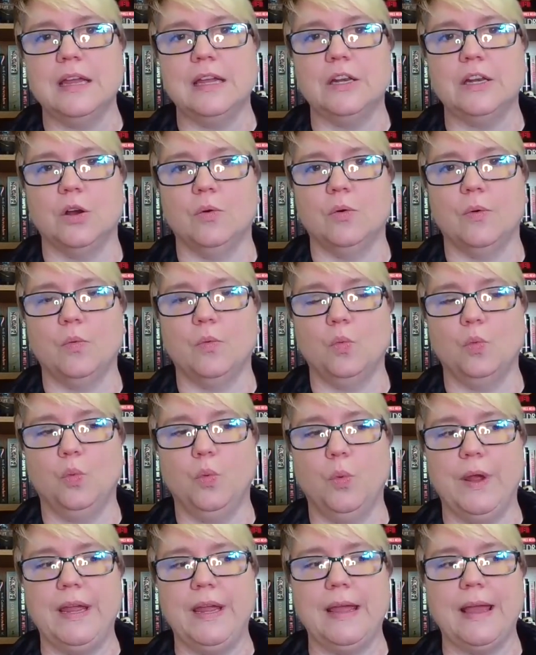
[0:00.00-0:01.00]
you know,
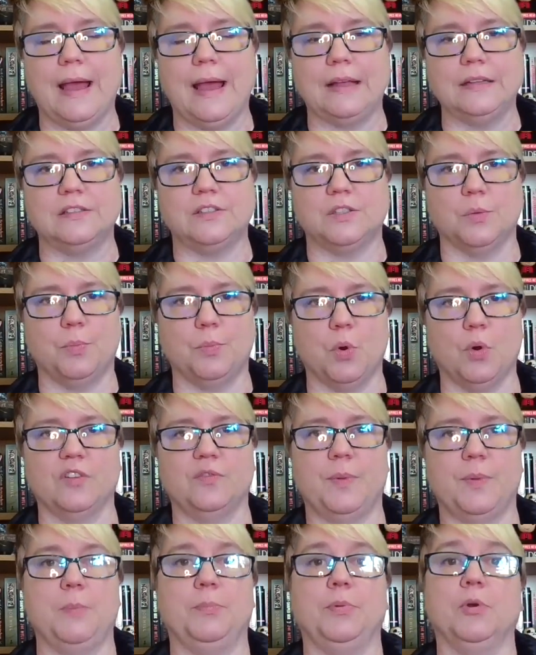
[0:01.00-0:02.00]
we had
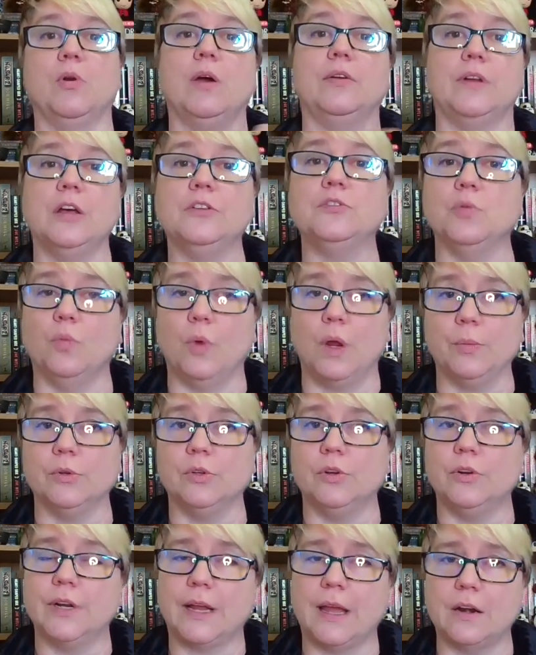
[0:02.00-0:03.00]
supportive people around us when we
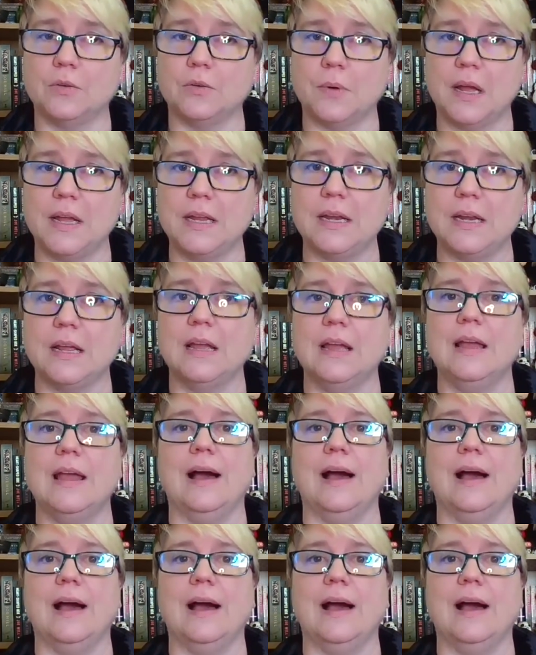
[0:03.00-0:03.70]
were learning how to write.